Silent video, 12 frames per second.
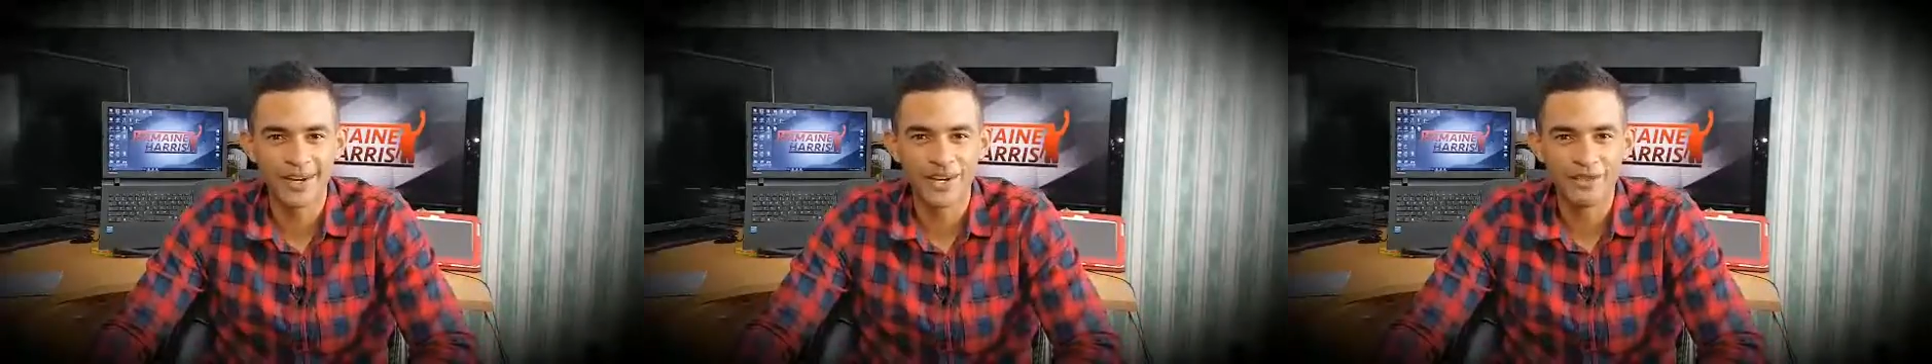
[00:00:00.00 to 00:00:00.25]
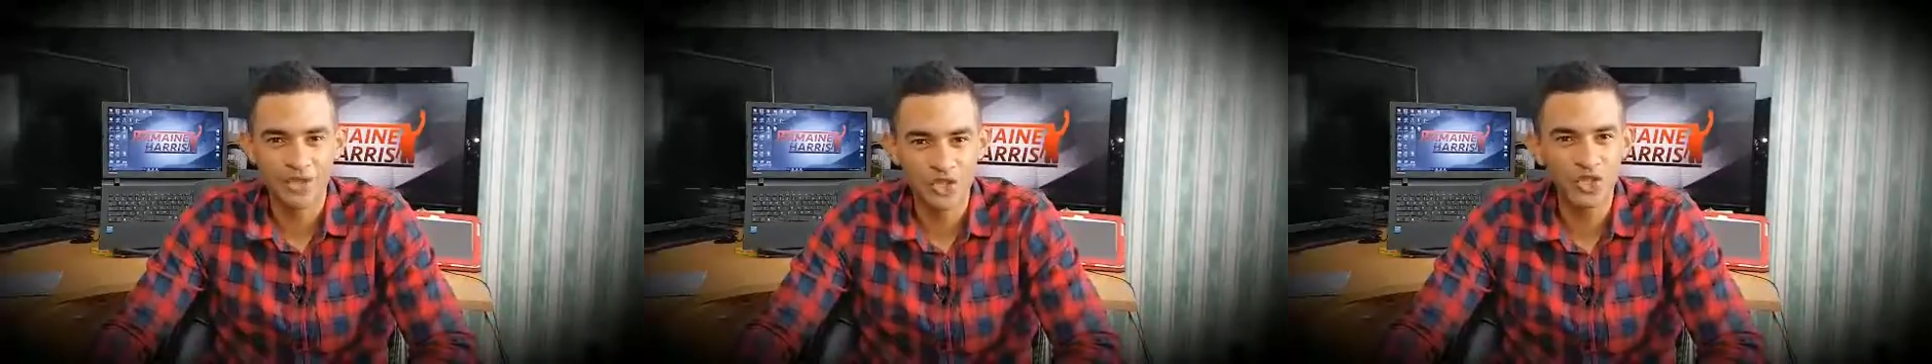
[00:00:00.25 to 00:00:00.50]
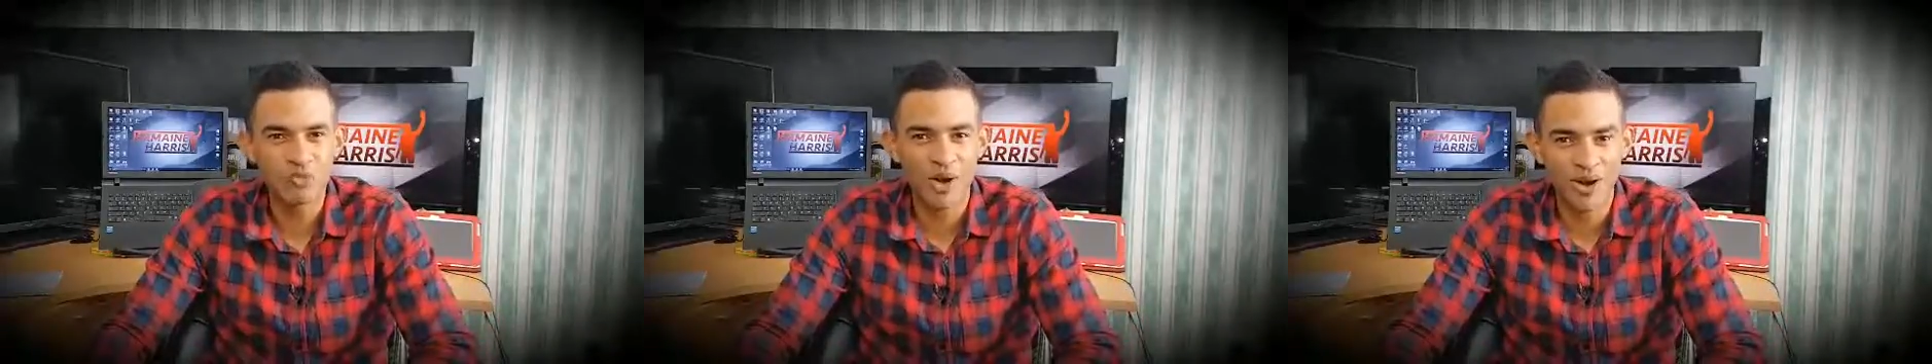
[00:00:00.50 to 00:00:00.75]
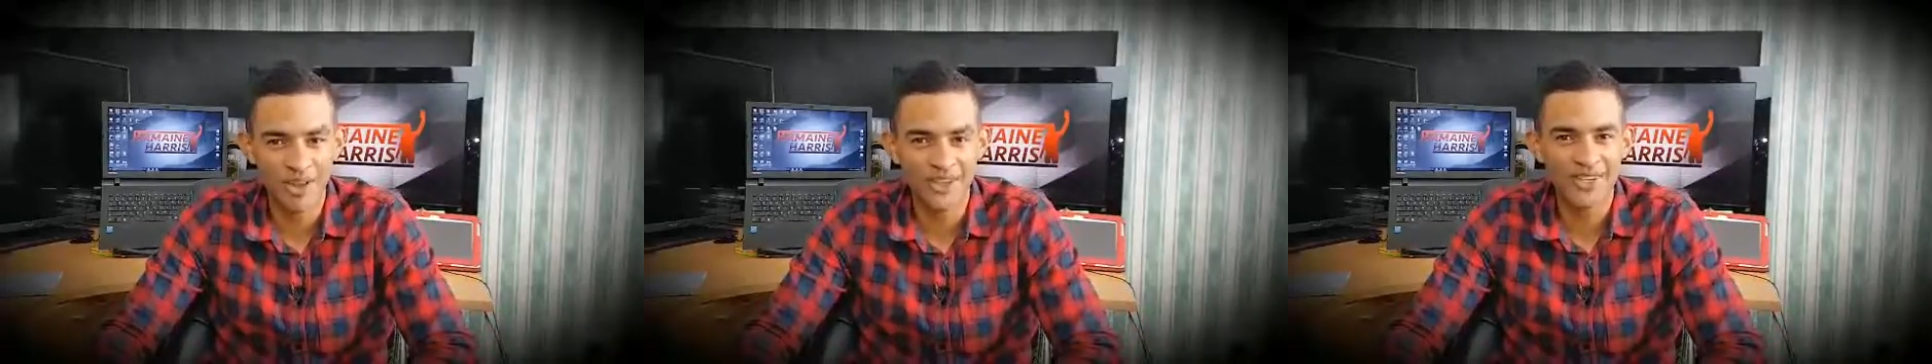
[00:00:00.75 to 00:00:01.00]
And you can just
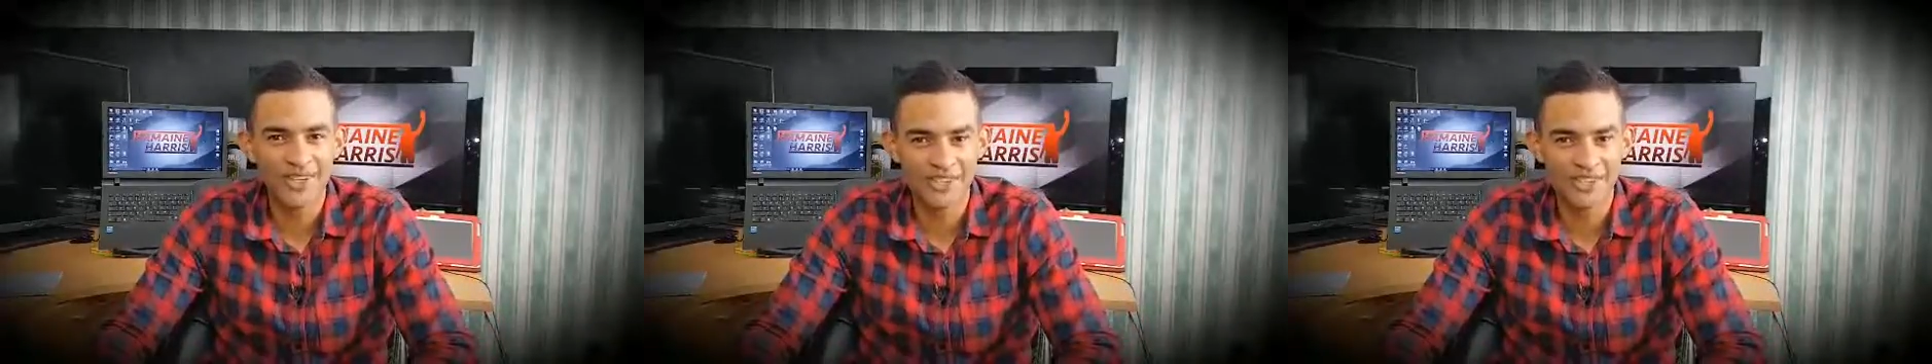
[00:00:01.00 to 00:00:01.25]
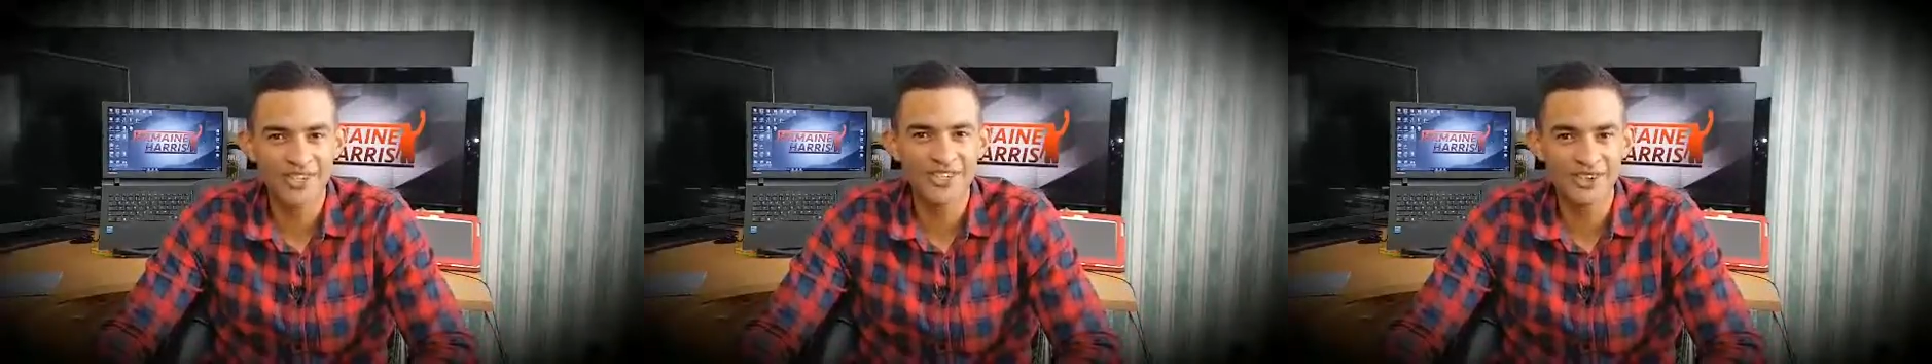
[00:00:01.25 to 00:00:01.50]
smile on the inside